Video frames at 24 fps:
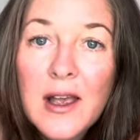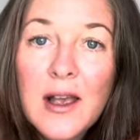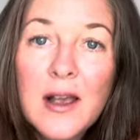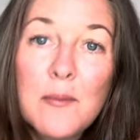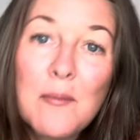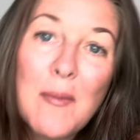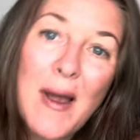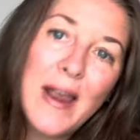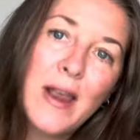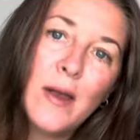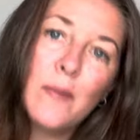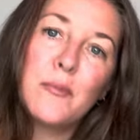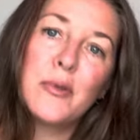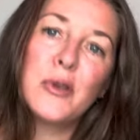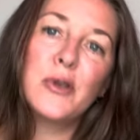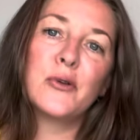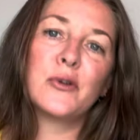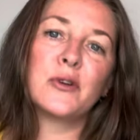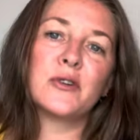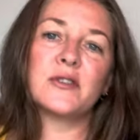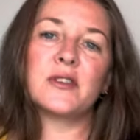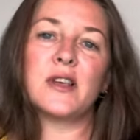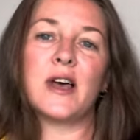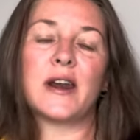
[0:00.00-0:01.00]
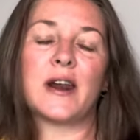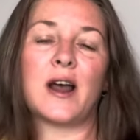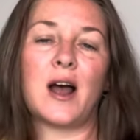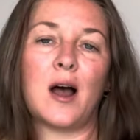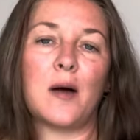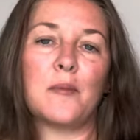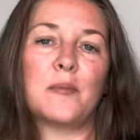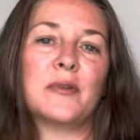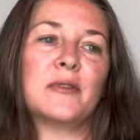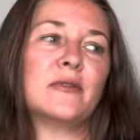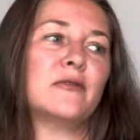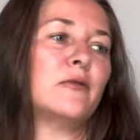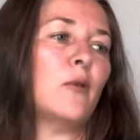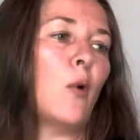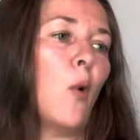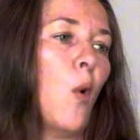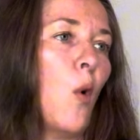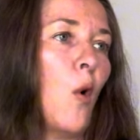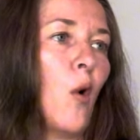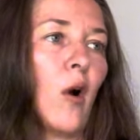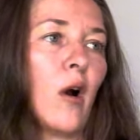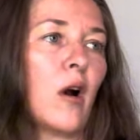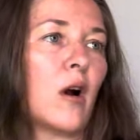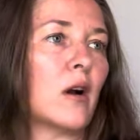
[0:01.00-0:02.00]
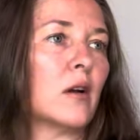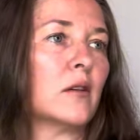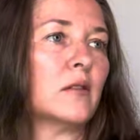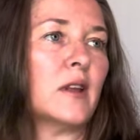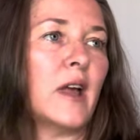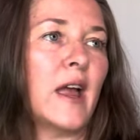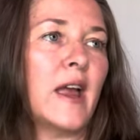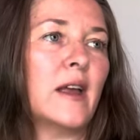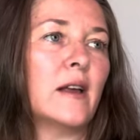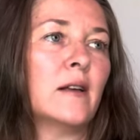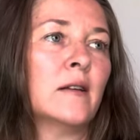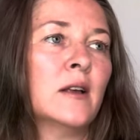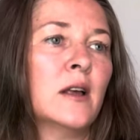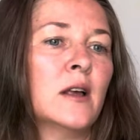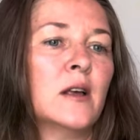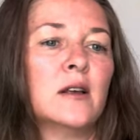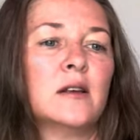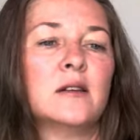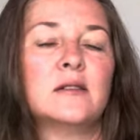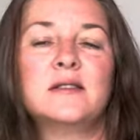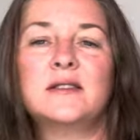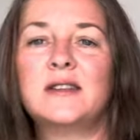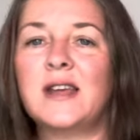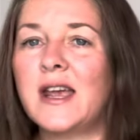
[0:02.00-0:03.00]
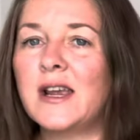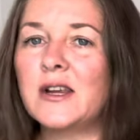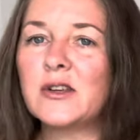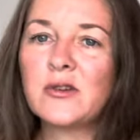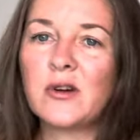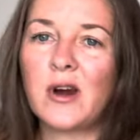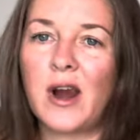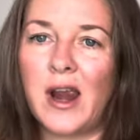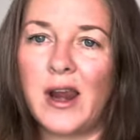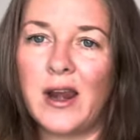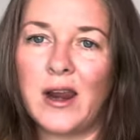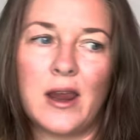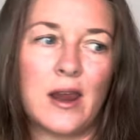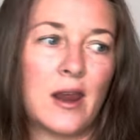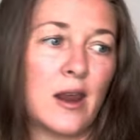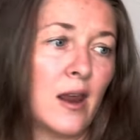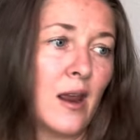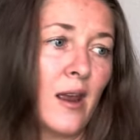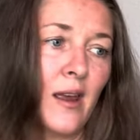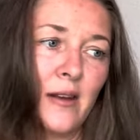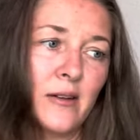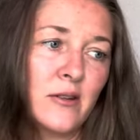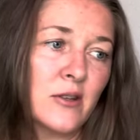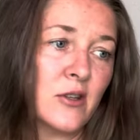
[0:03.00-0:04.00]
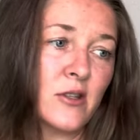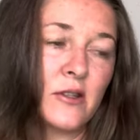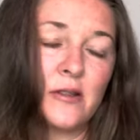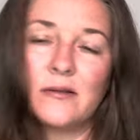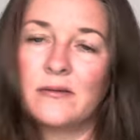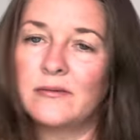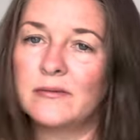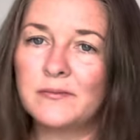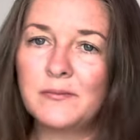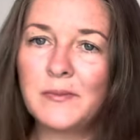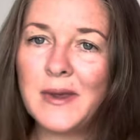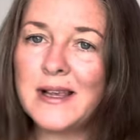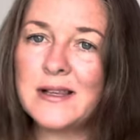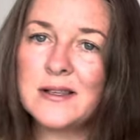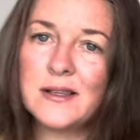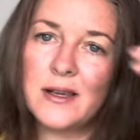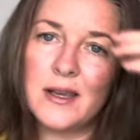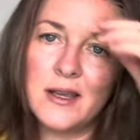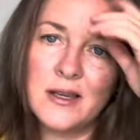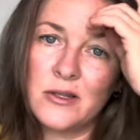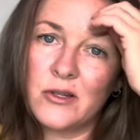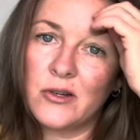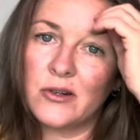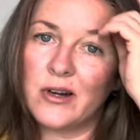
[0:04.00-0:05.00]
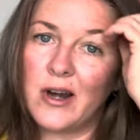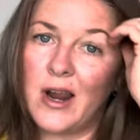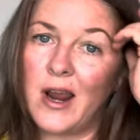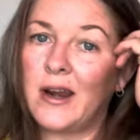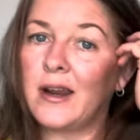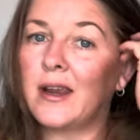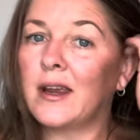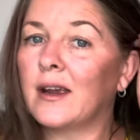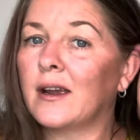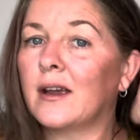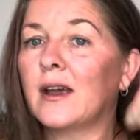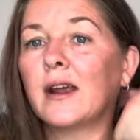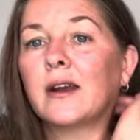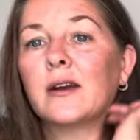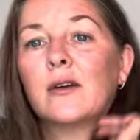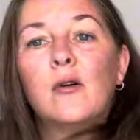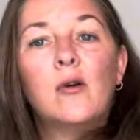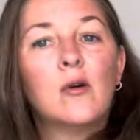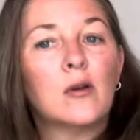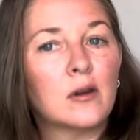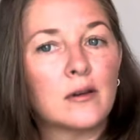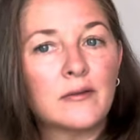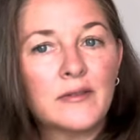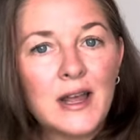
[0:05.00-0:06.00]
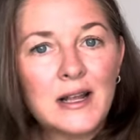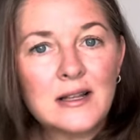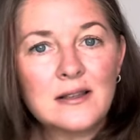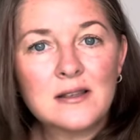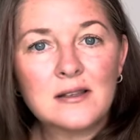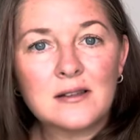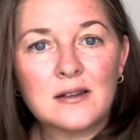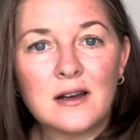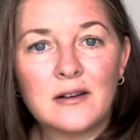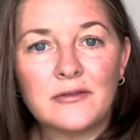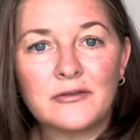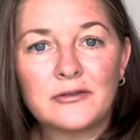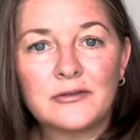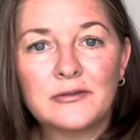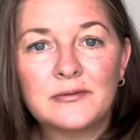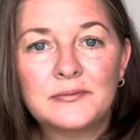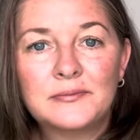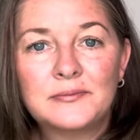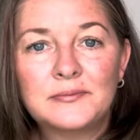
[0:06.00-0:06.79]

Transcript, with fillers: my computer setup for like day trading and just basic interneting and all of that stuff.